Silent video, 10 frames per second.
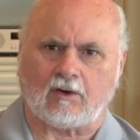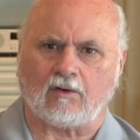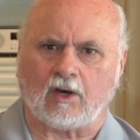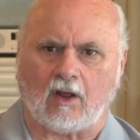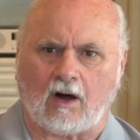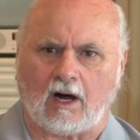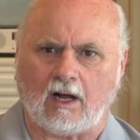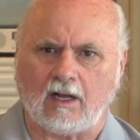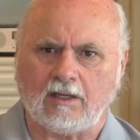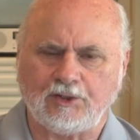law.
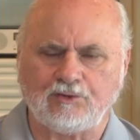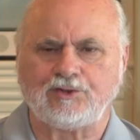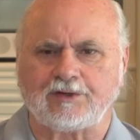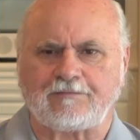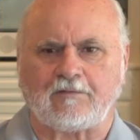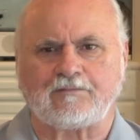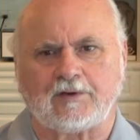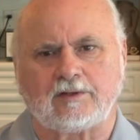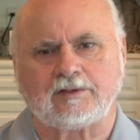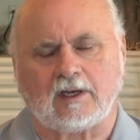You just
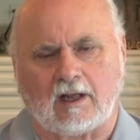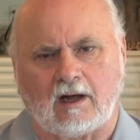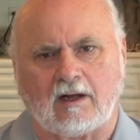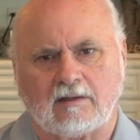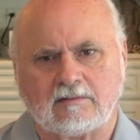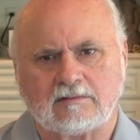fulfilled the law.